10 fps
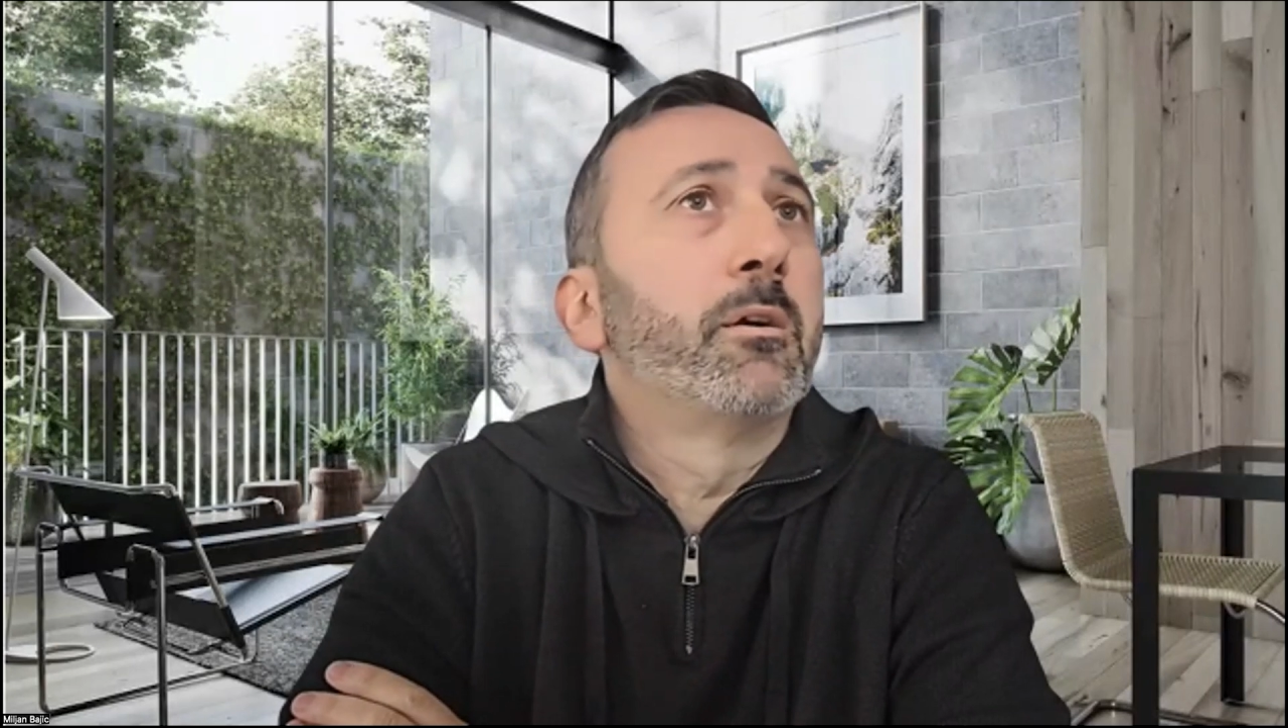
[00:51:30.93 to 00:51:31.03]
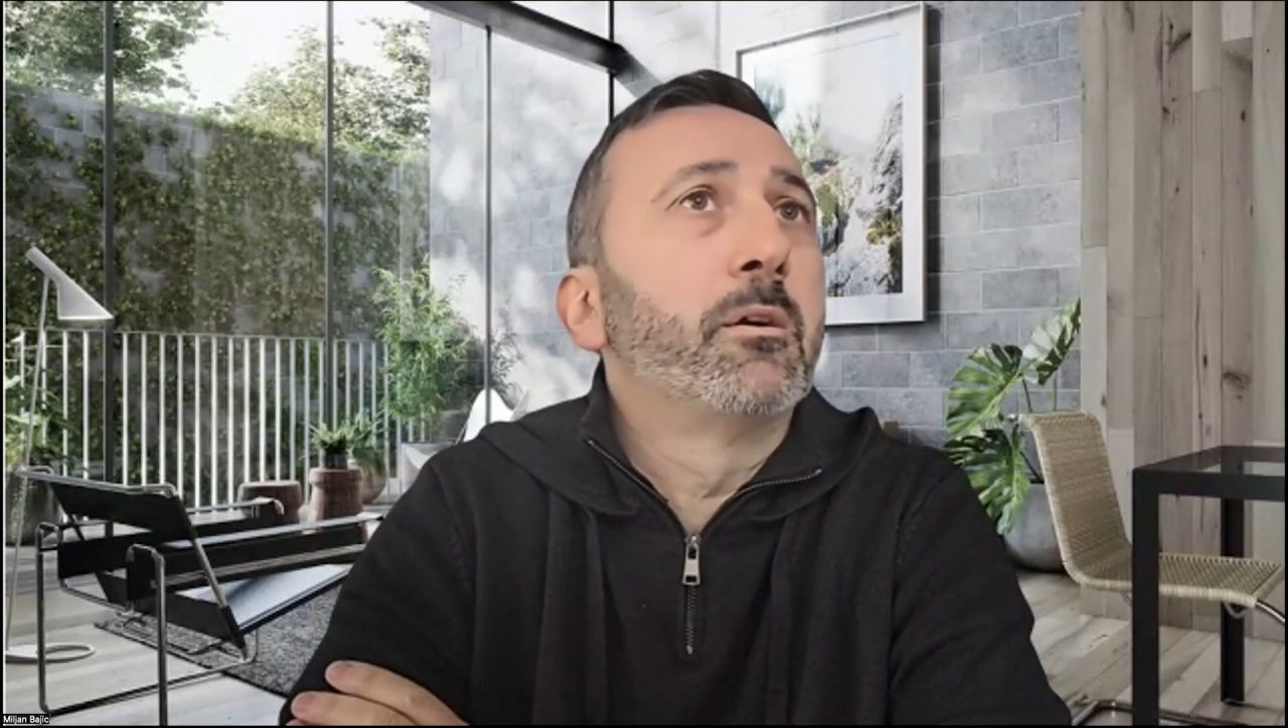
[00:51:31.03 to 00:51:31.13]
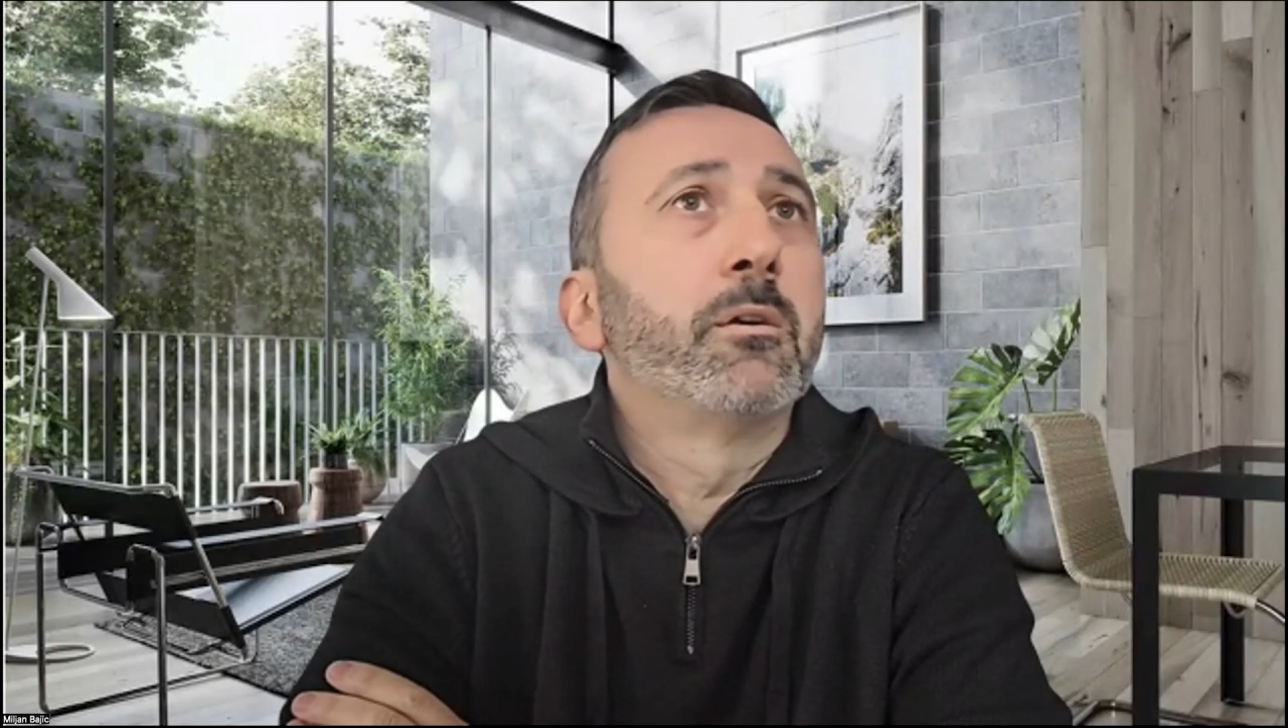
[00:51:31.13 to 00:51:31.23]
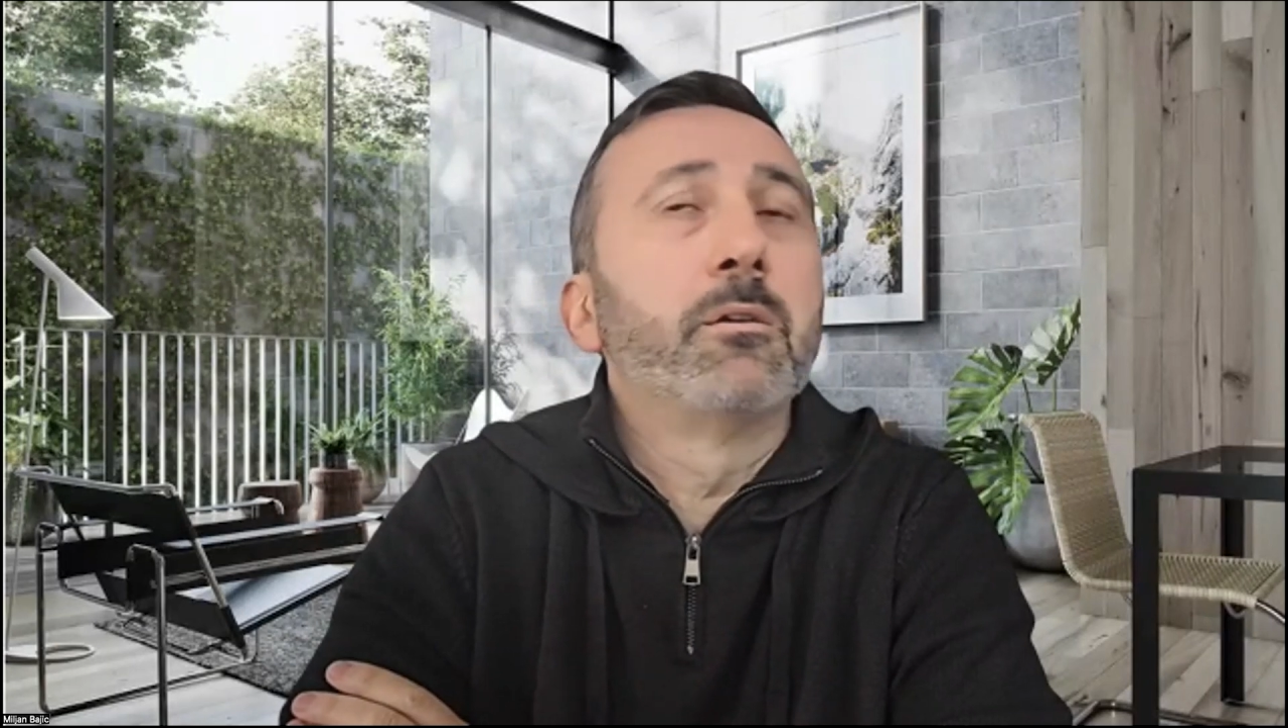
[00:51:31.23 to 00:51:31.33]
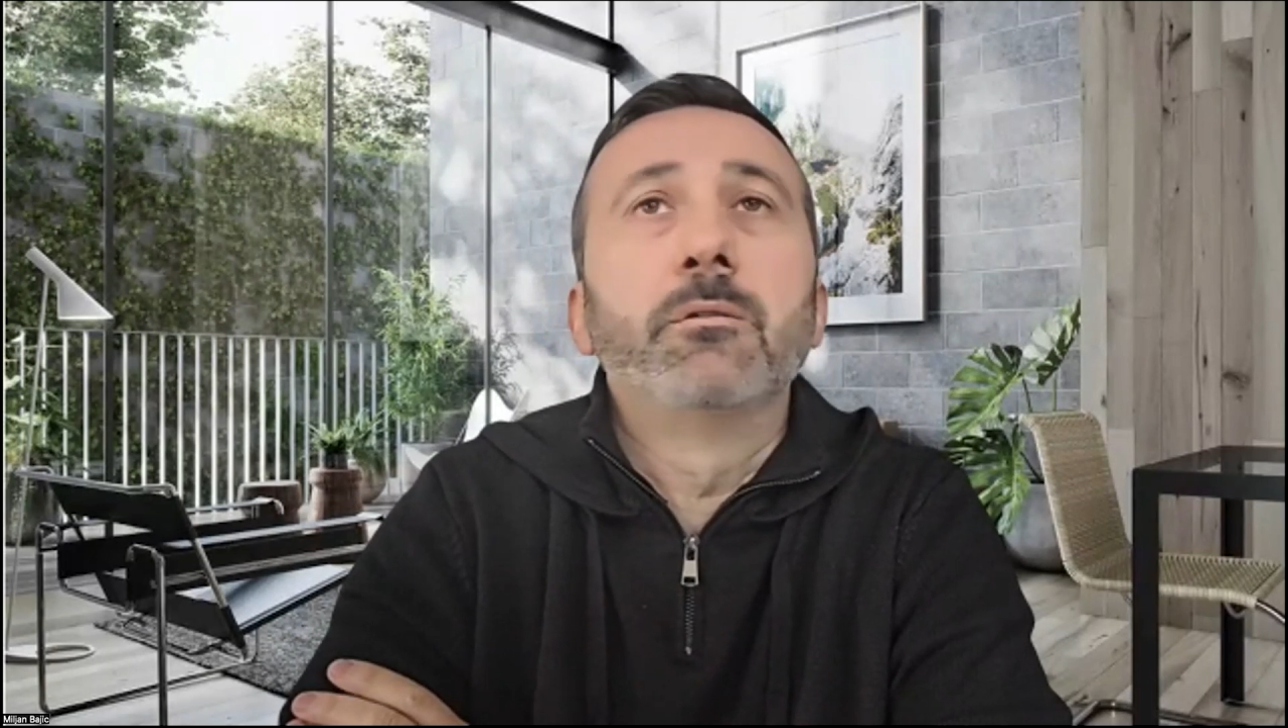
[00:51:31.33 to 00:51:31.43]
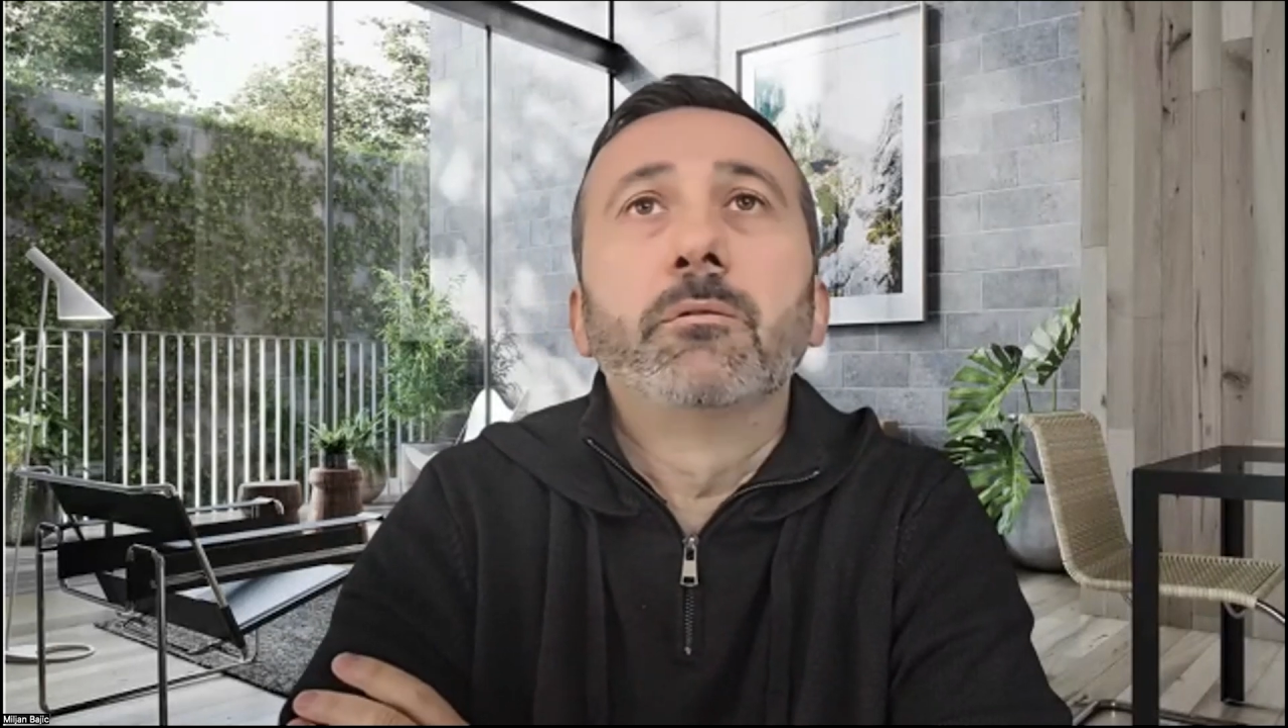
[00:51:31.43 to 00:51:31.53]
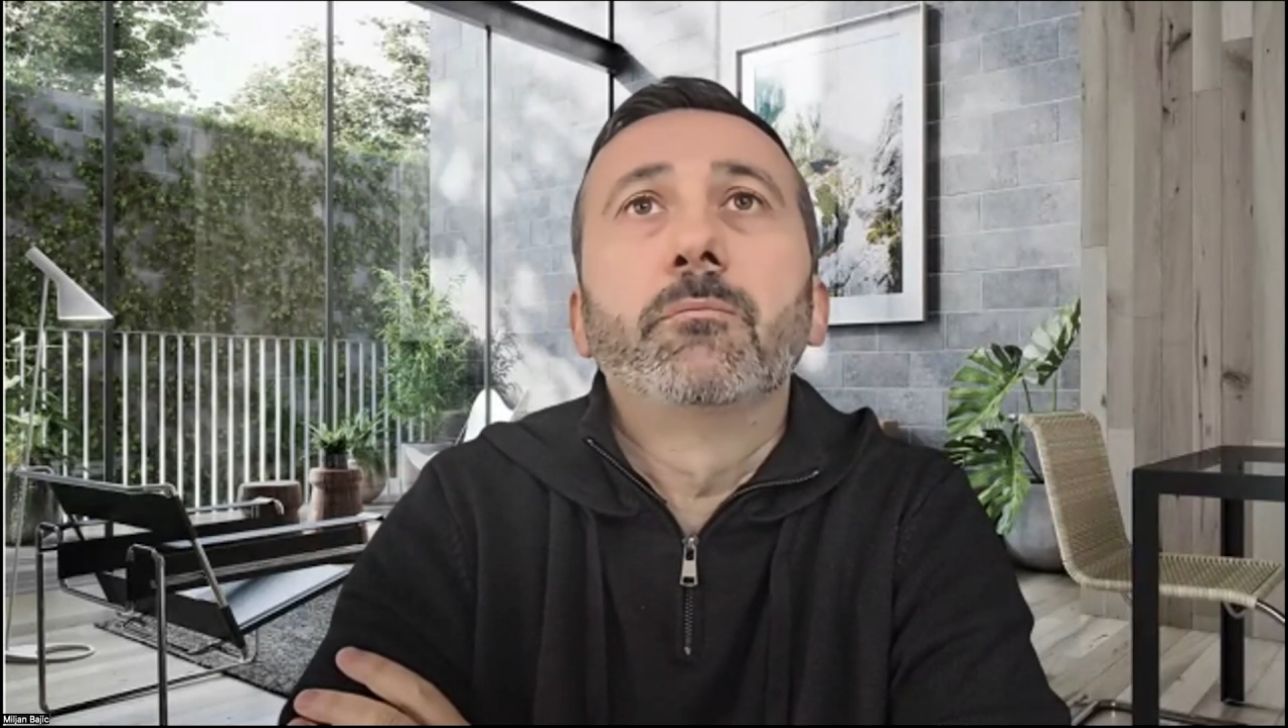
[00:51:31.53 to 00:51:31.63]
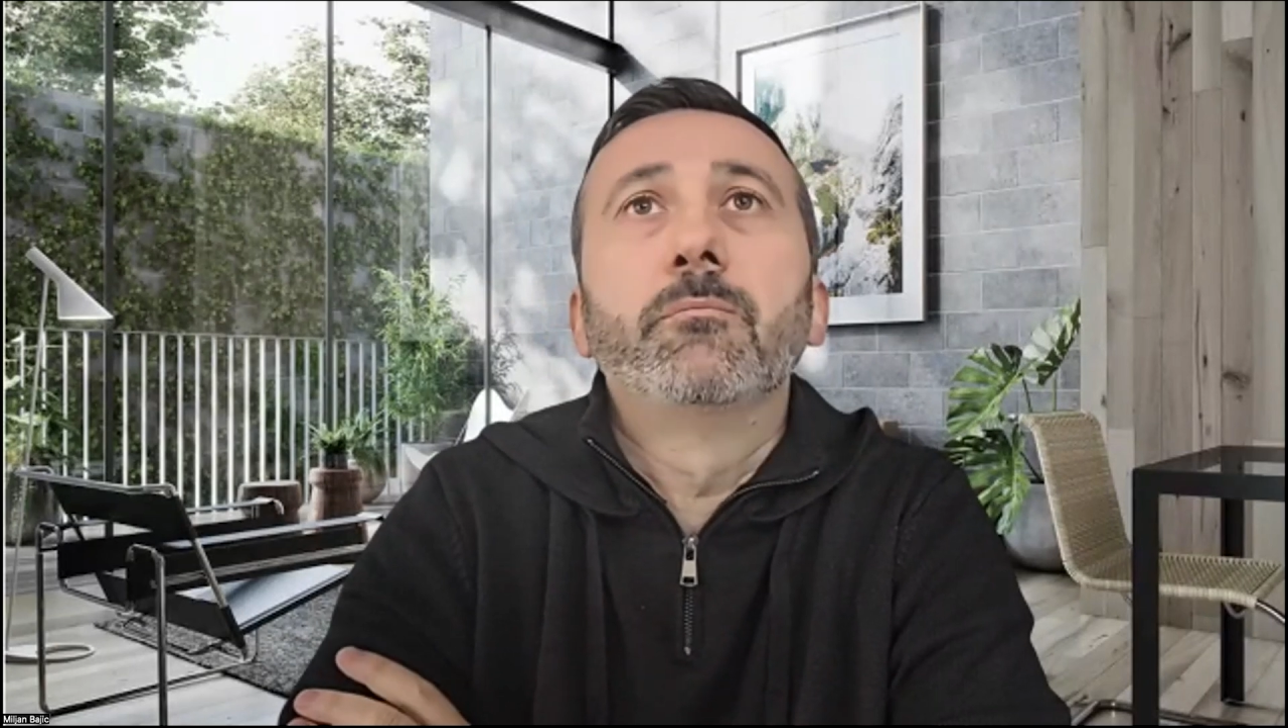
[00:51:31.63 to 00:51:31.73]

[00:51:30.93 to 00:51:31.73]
are